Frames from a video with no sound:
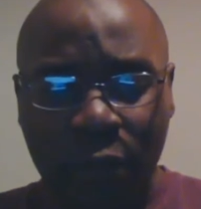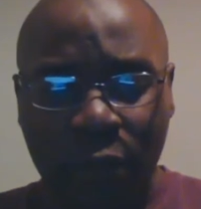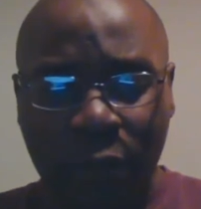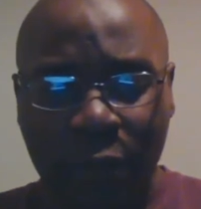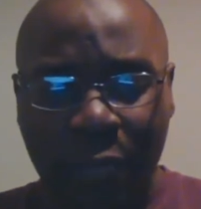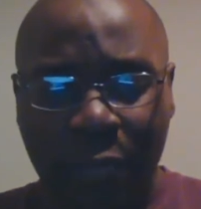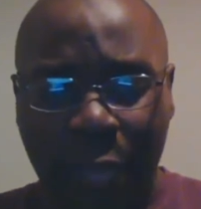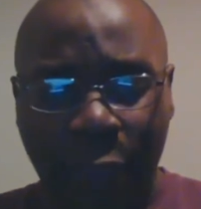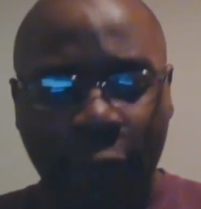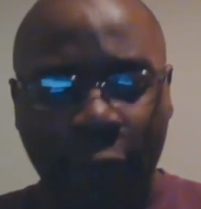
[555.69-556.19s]

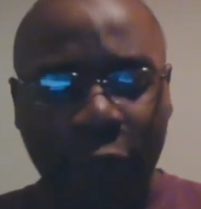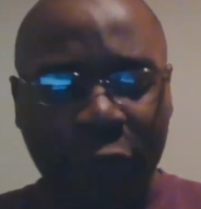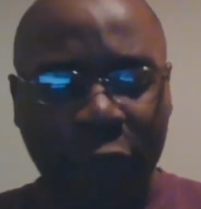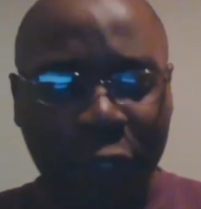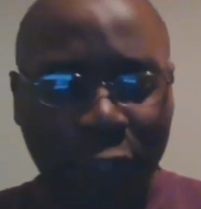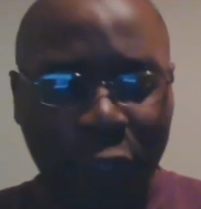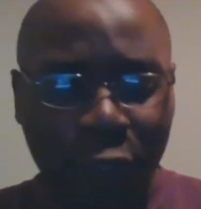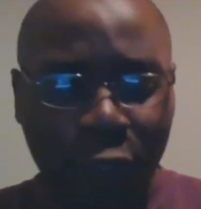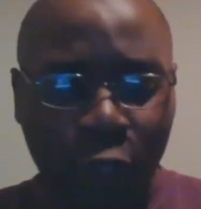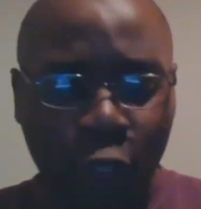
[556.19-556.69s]
Kevin,
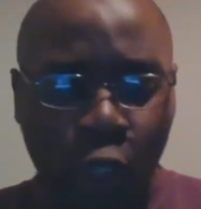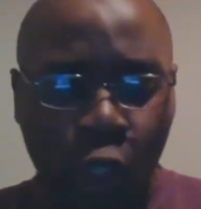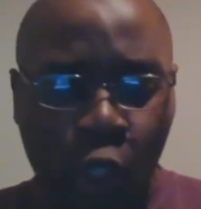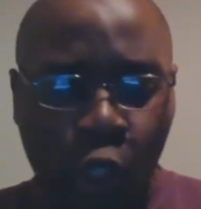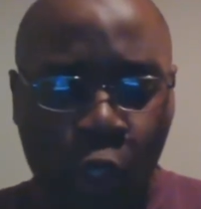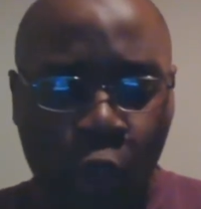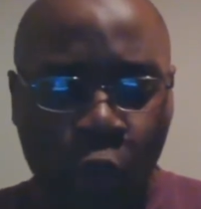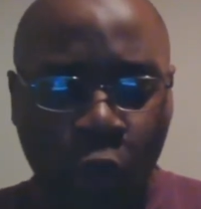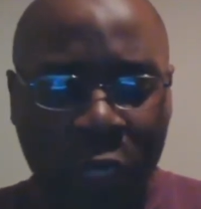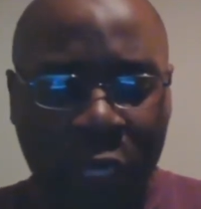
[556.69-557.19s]

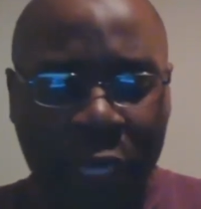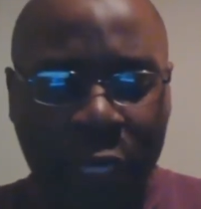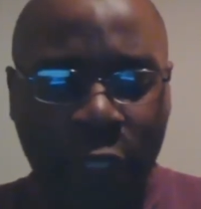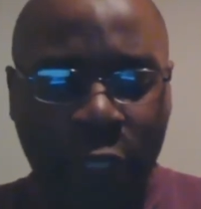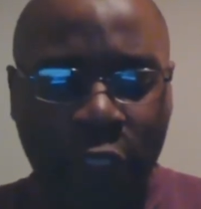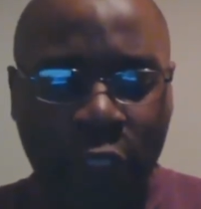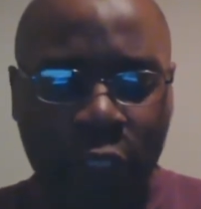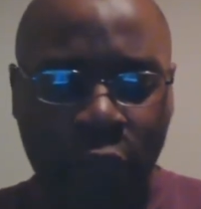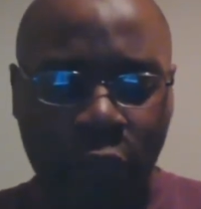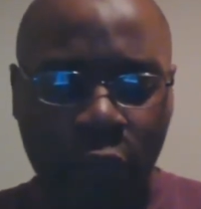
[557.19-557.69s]
you
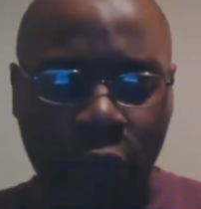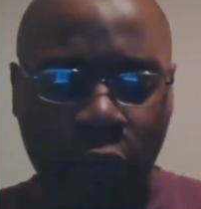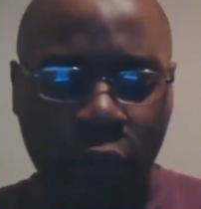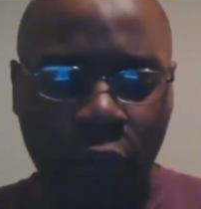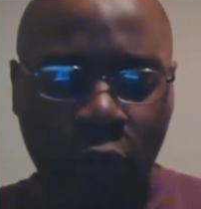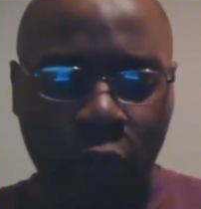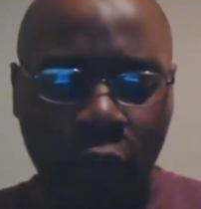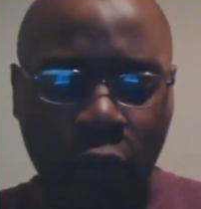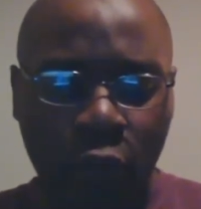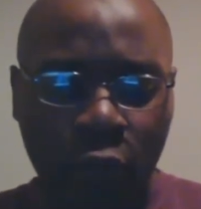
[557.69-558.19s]
need
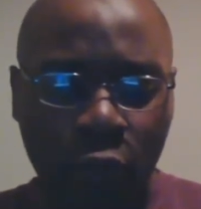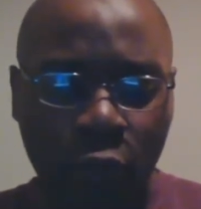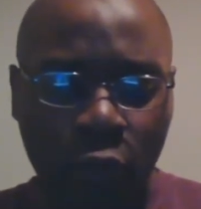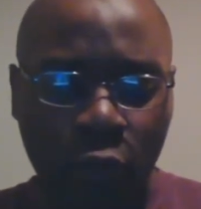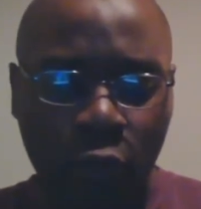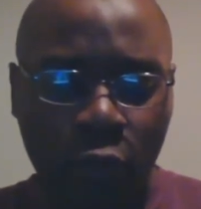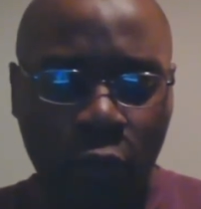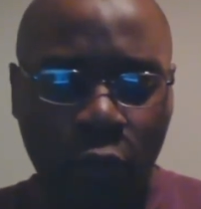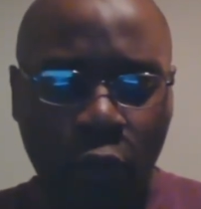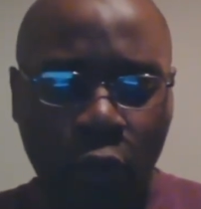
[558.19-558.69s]
to
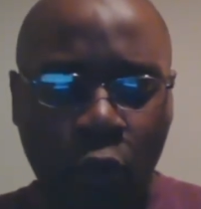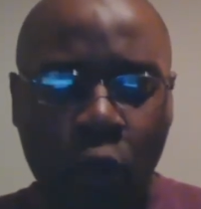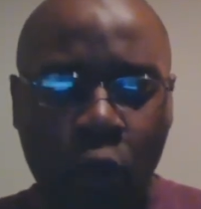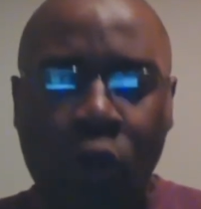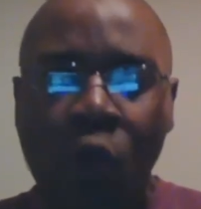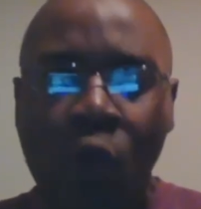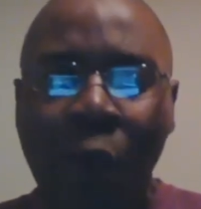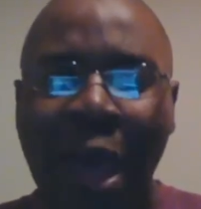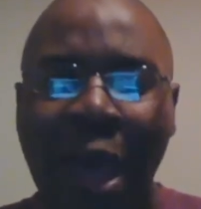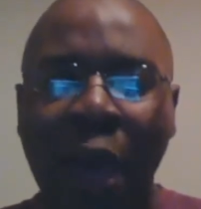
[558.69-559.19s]

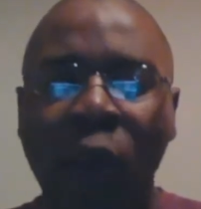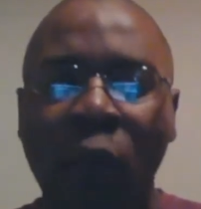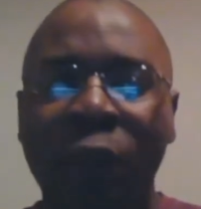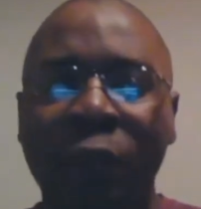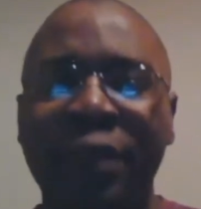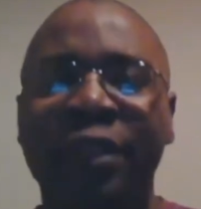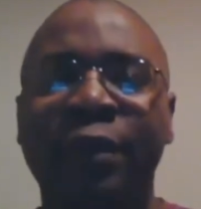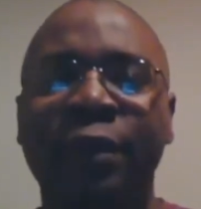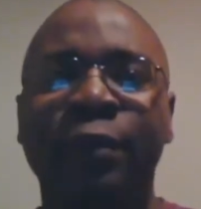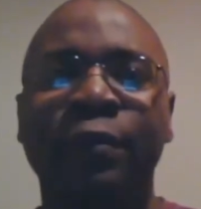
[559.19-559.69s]
go out
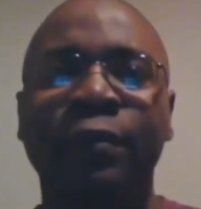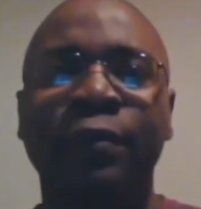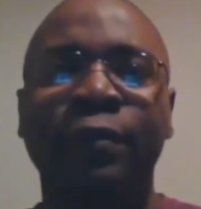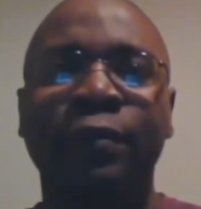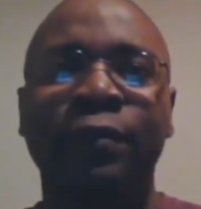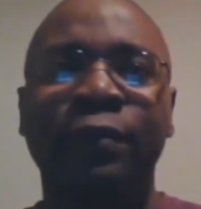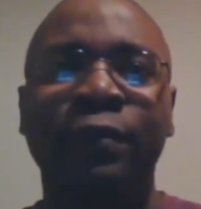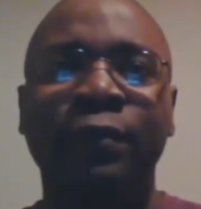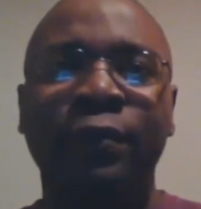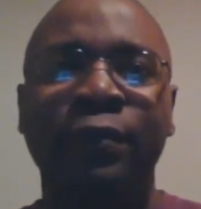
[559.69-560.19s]
with him.
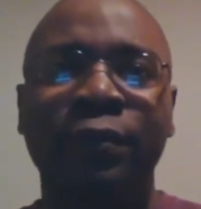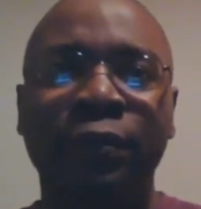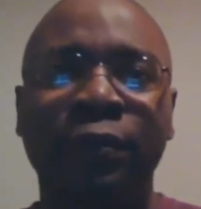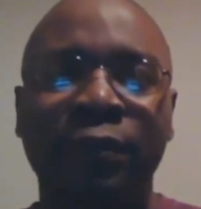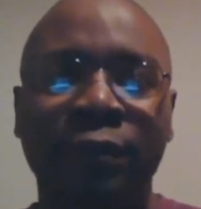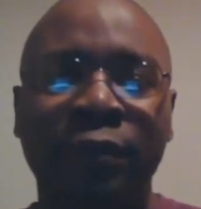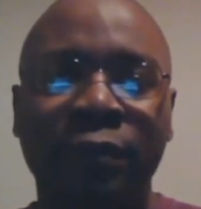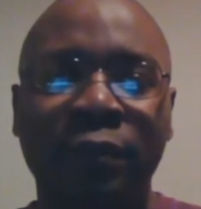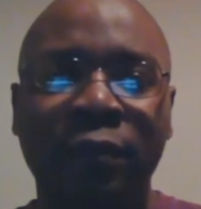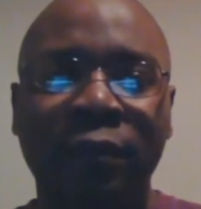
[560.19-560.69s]

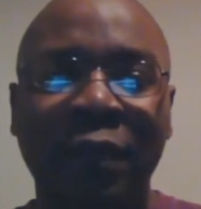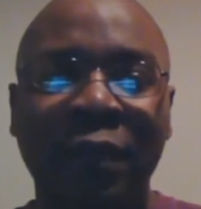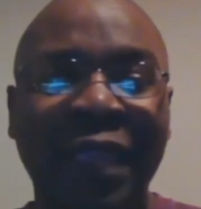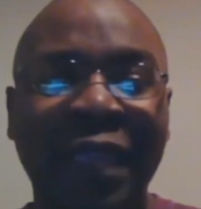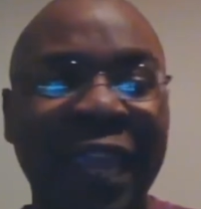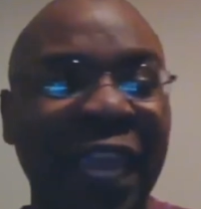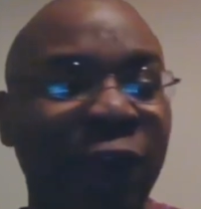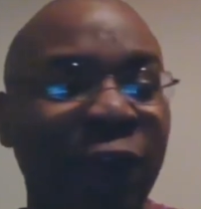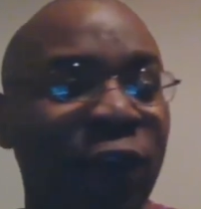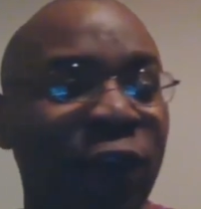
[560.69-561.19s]

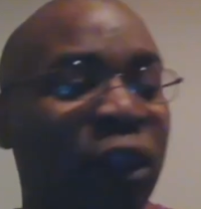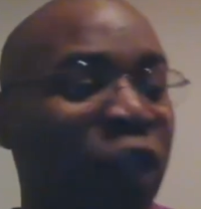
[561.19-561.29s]
Even